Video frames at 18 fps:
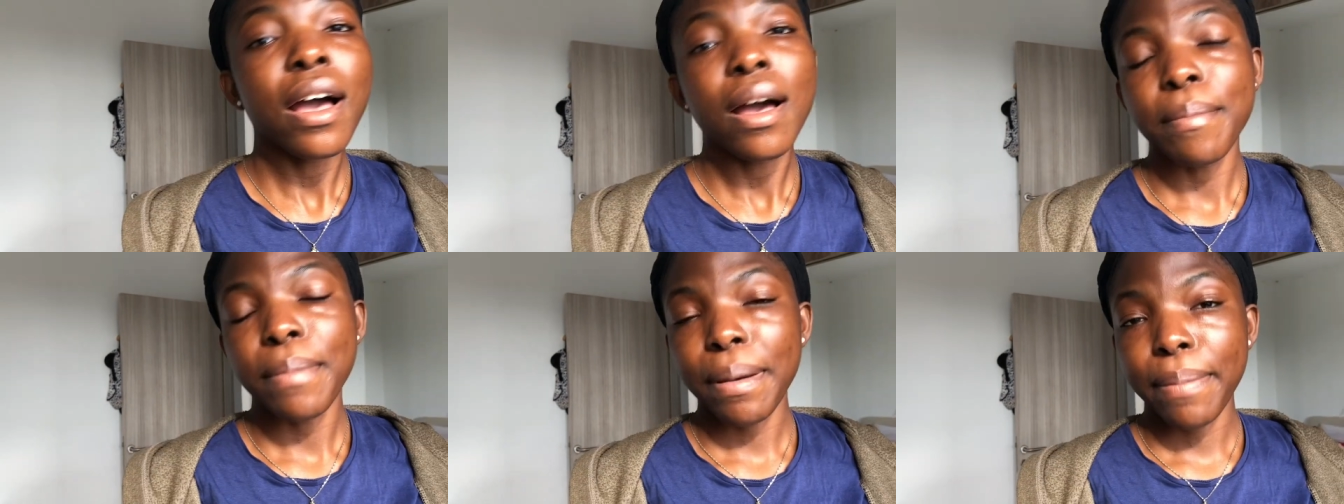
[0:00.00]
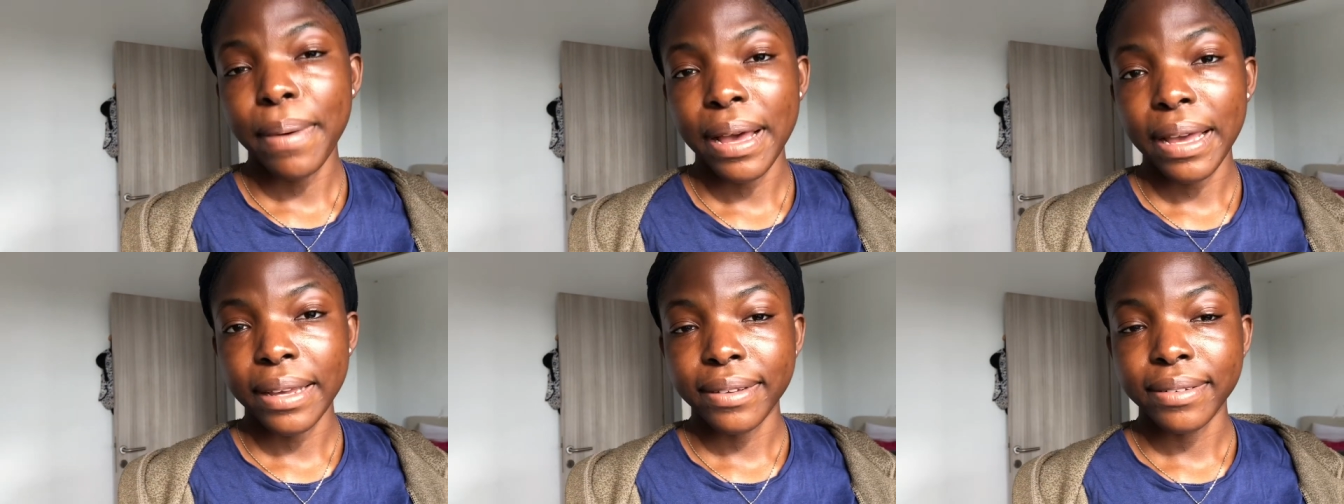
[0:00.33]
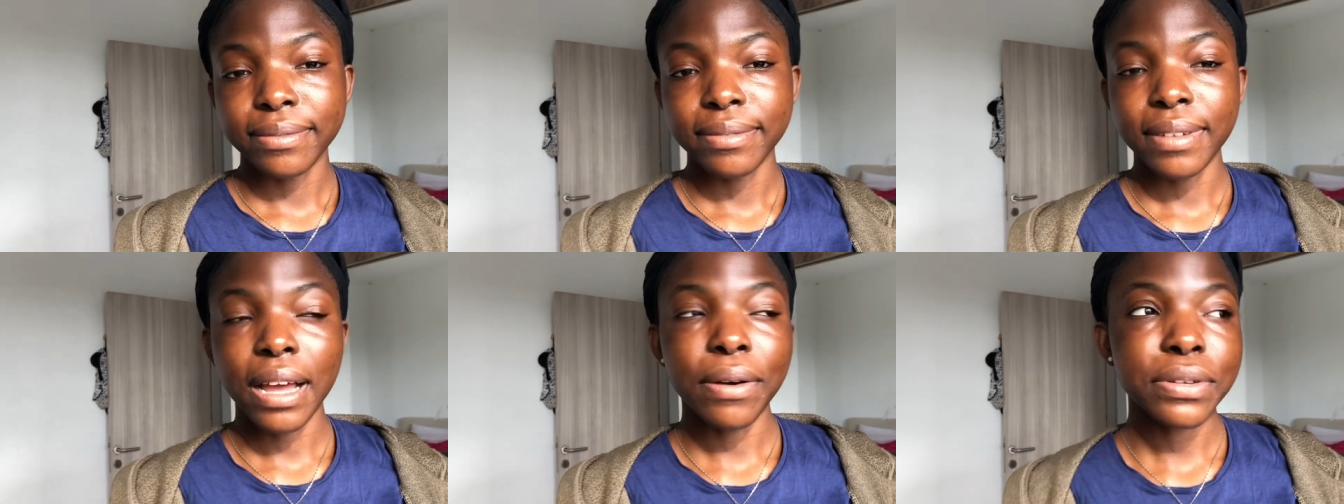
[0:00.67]
Bye bye.
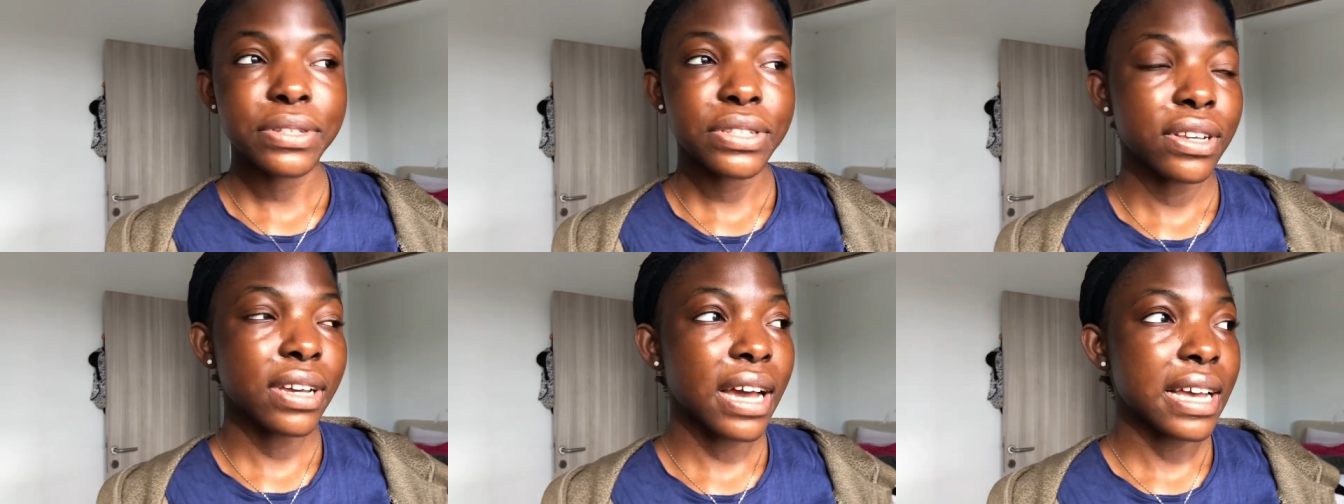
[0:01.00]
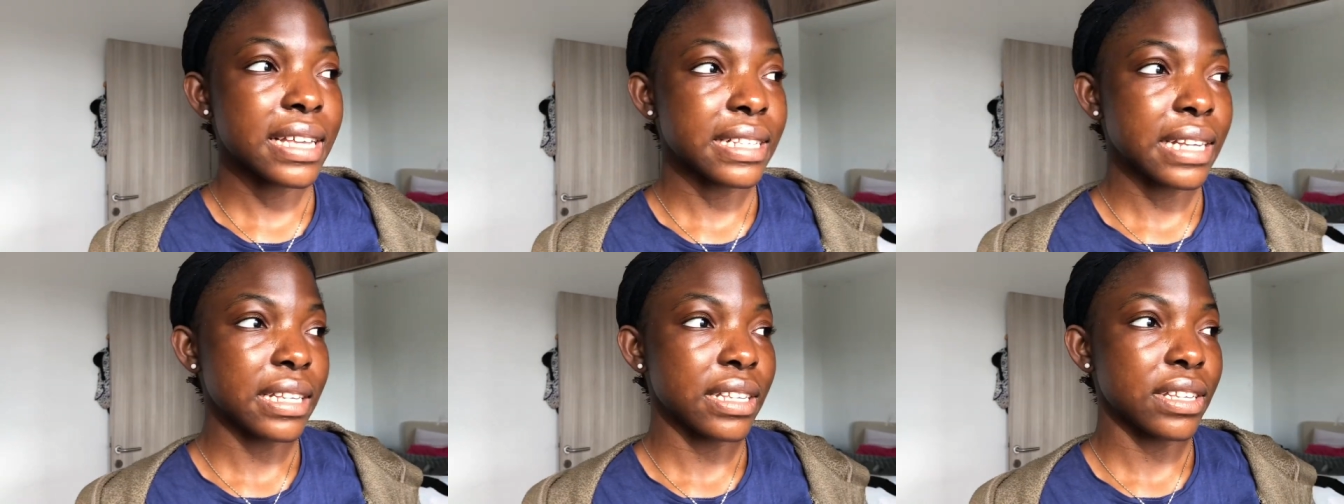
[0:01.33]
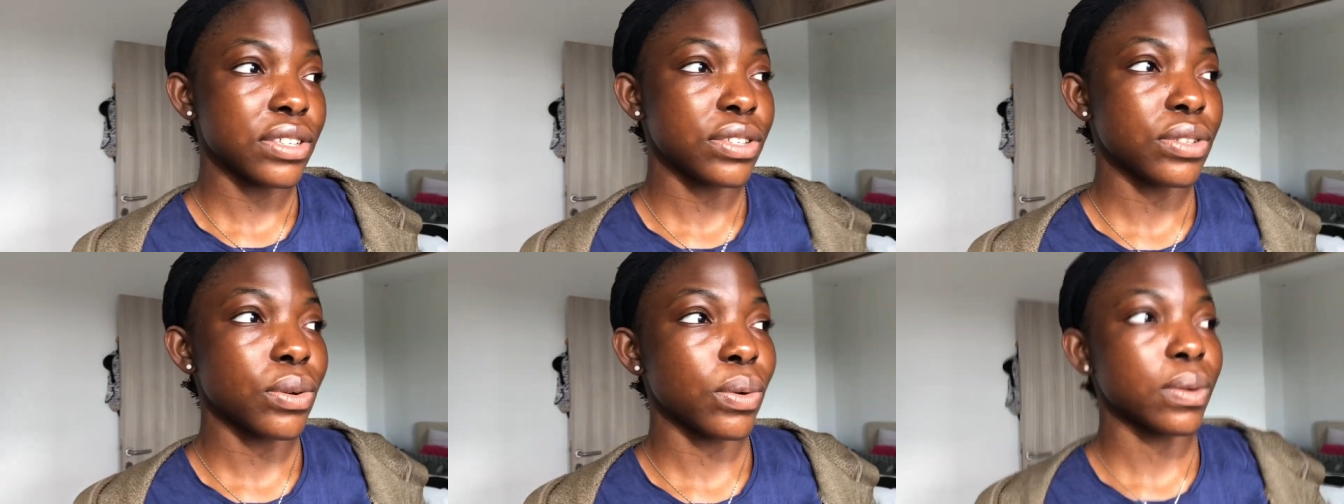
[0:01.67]
I'll see you guys at the
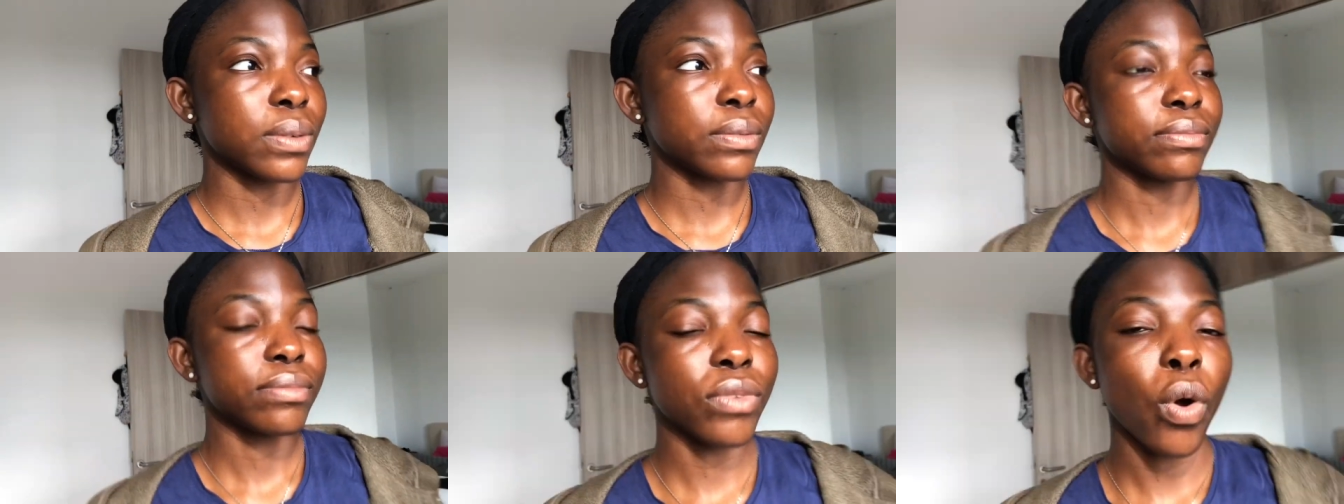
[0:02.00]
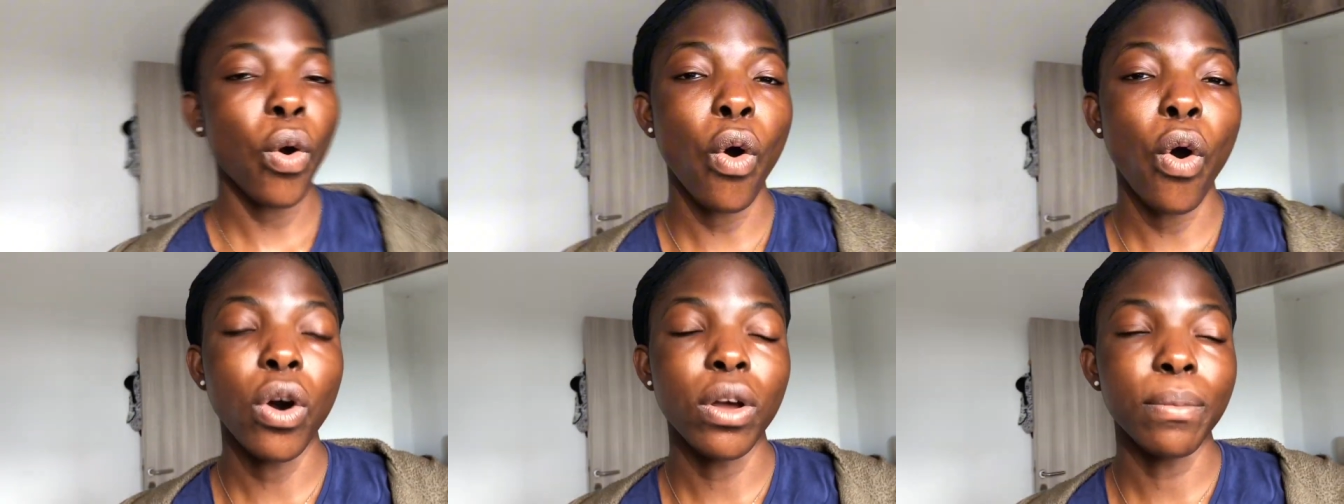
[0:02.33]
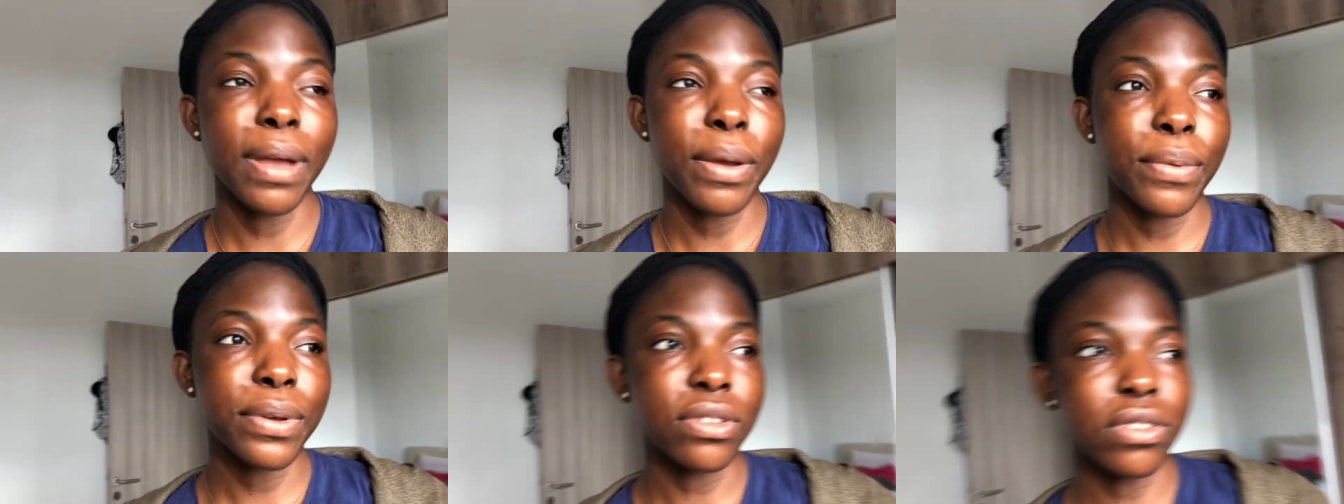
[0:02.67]
store or on my
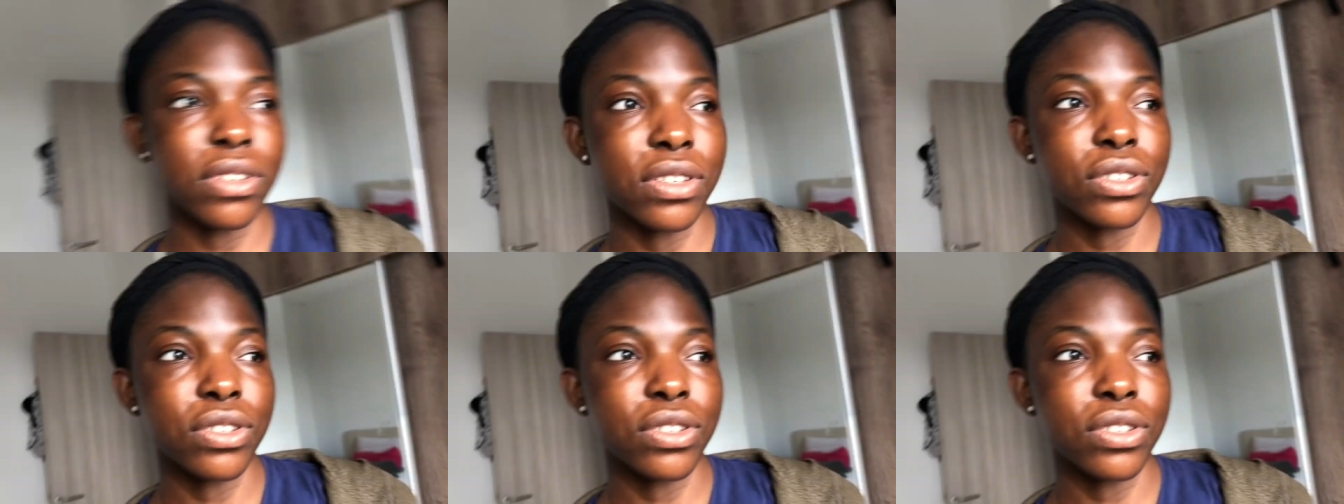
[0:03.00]
way to the